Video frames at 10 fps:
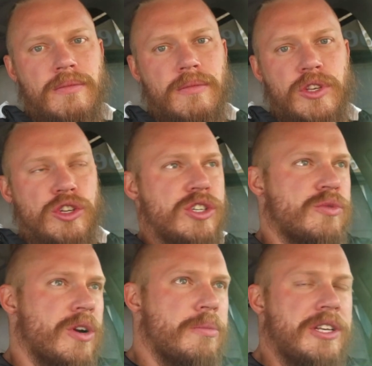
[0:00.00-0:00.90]
Do you just
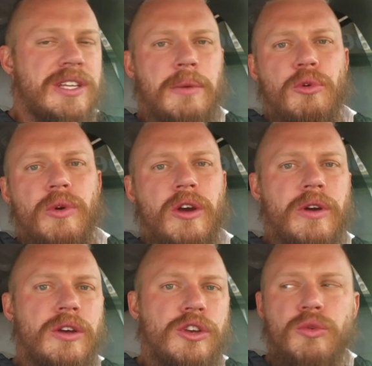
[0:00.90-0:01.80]
want to be
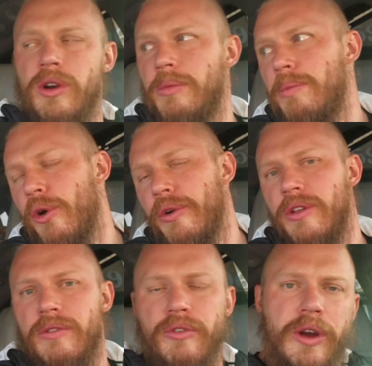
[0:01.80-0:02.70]
temporary? Or do you want to be part of
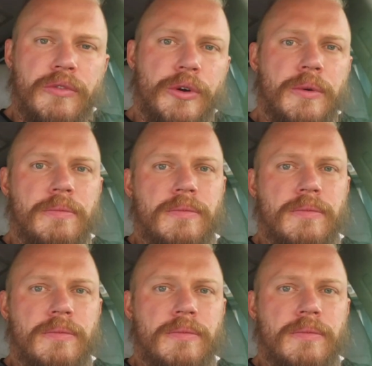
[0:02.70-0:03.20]
the forever?